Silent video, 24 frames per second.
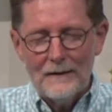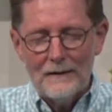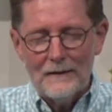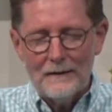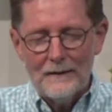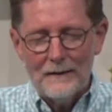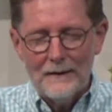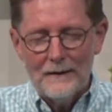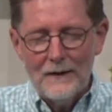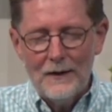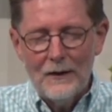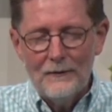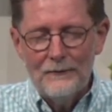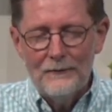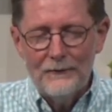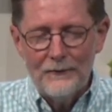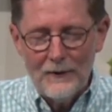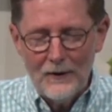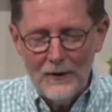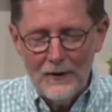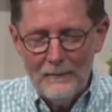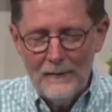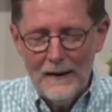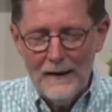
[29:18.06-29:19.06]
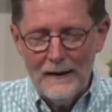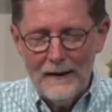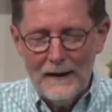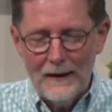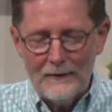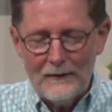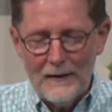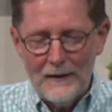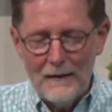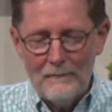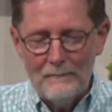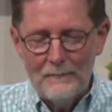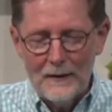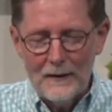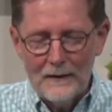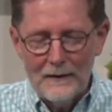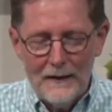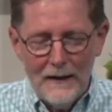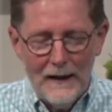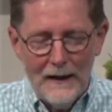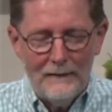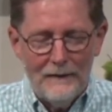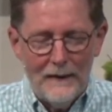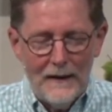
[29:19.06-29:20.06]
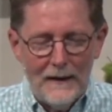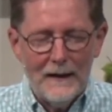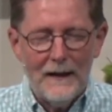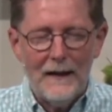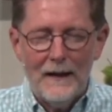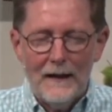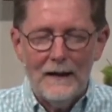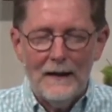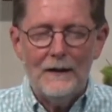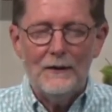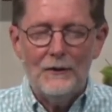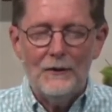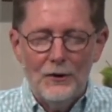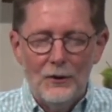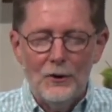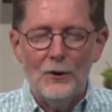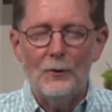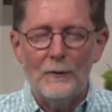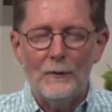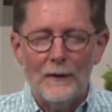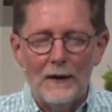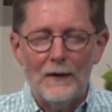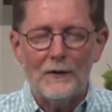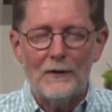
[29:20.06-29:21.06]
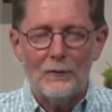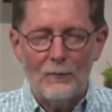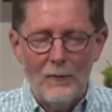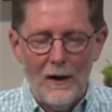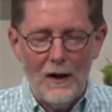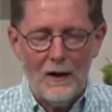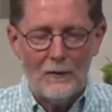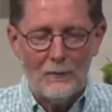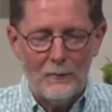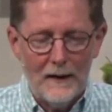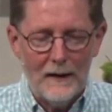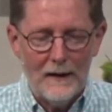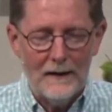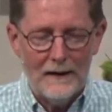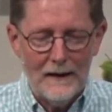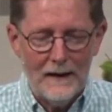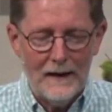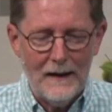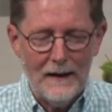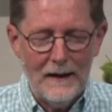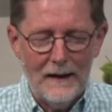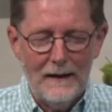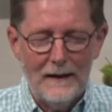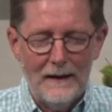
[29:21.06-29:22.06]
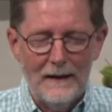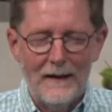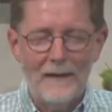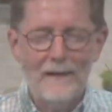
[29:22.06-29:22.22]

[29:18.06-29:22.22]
Confirm in us that believing in you is what we need,